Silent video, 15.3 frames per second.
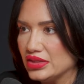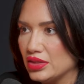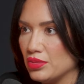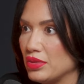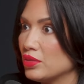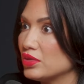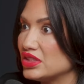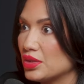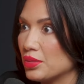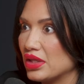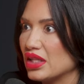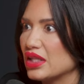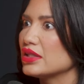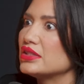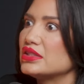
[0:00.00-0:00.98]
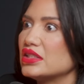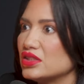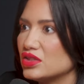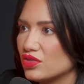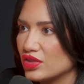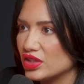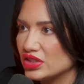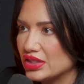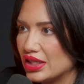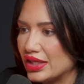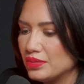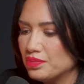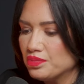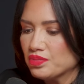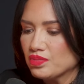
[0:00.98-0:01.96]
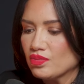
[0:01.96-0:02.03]
to meet with somebody. Like let's say it's the first
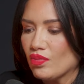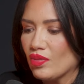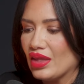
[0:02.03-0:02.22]
time. Mm -hmm.